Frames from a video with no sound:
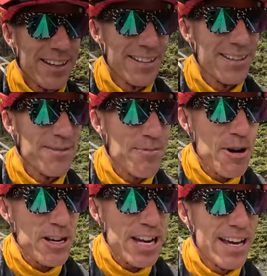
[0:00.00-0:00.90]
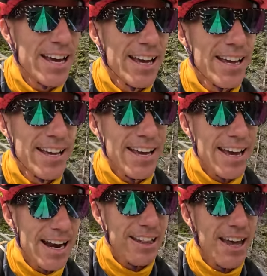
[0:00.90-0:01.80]
This is spooky
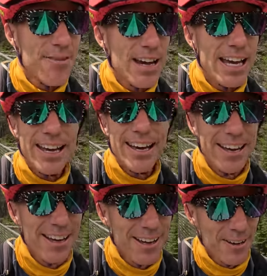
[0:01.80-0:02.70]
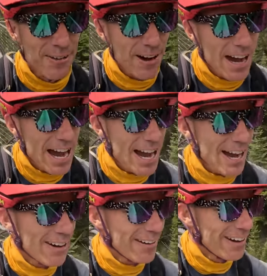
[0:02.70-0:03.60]
and I love it.
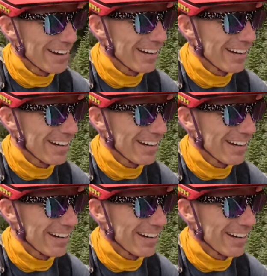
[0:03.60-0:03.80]
Wow.